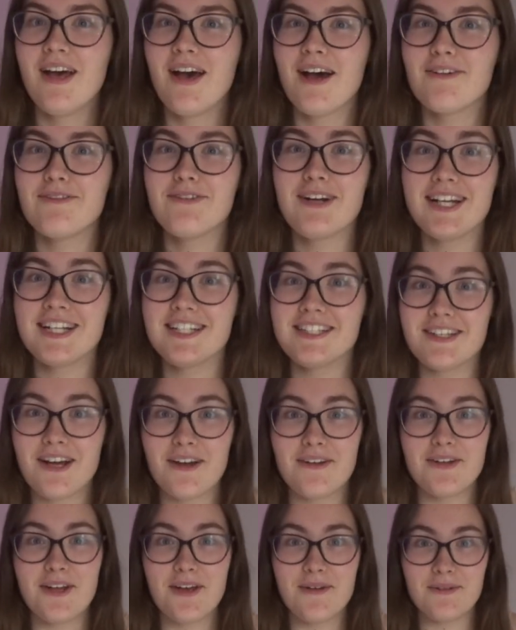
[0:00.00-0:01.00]
I really
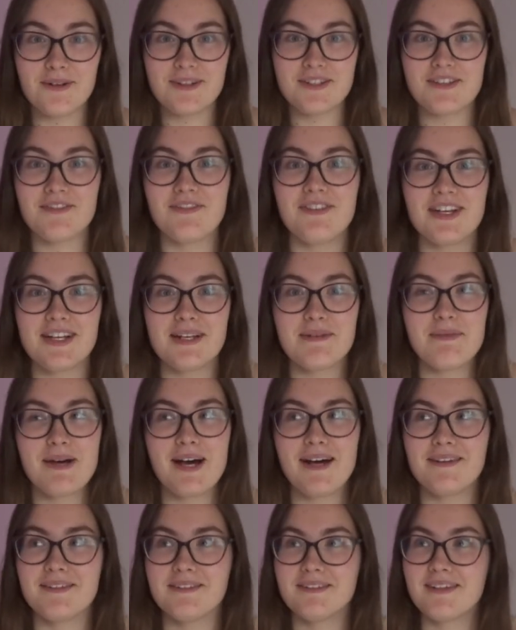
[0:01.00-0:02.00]
don't know what to feel
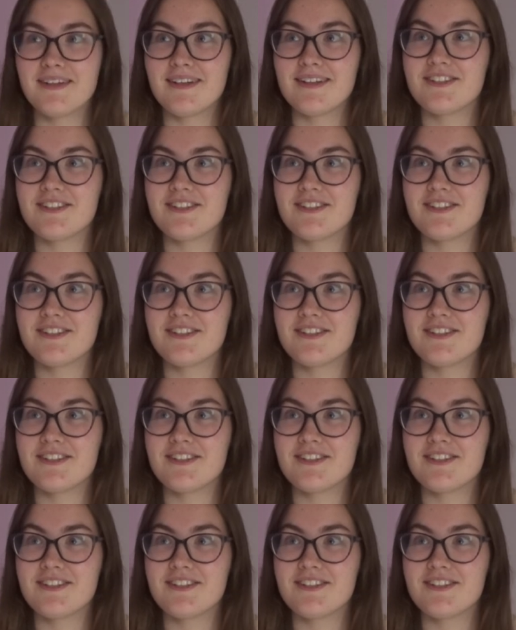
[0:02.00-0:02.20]
about